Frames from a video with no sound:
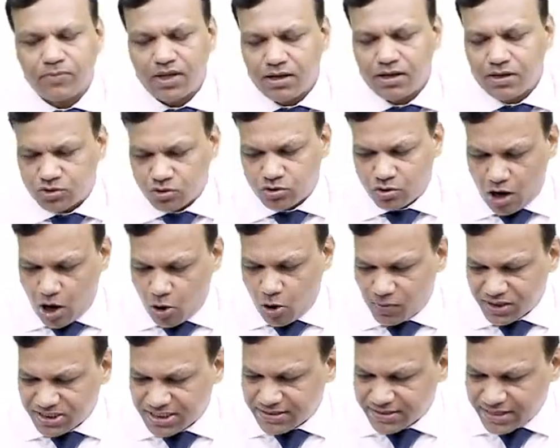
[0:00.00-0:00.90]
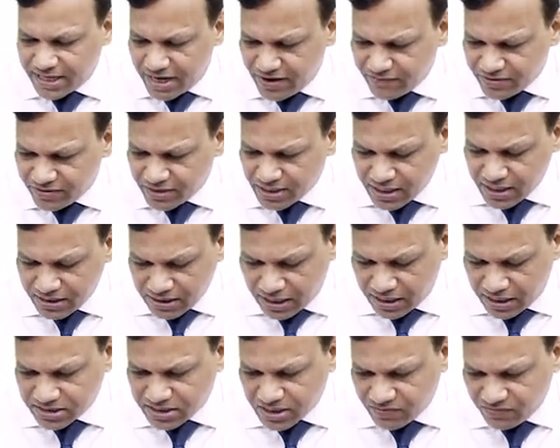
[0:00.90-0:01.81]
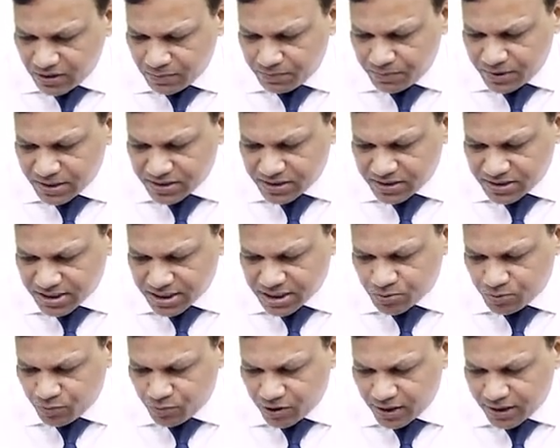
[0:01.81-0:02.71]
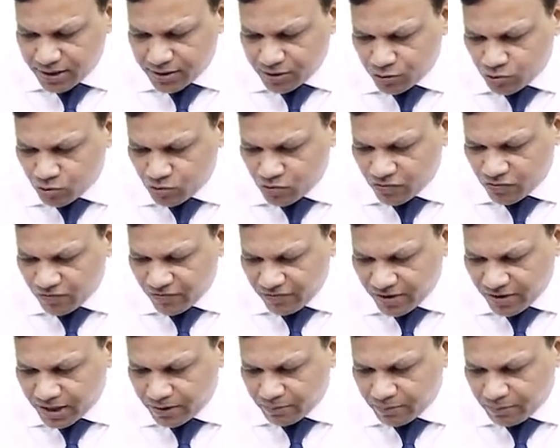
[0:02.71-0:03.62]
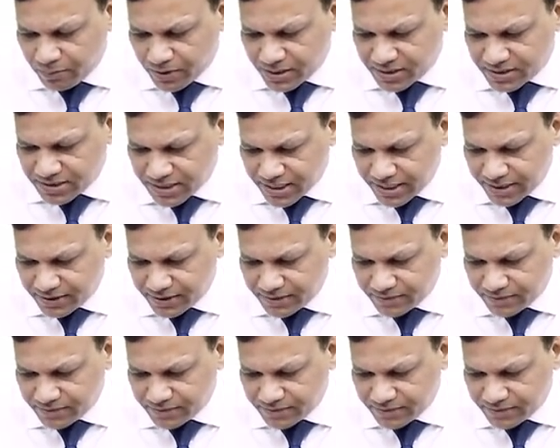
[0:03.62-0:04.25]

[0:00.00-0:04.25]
So how much is left? The answer will be 6.25%.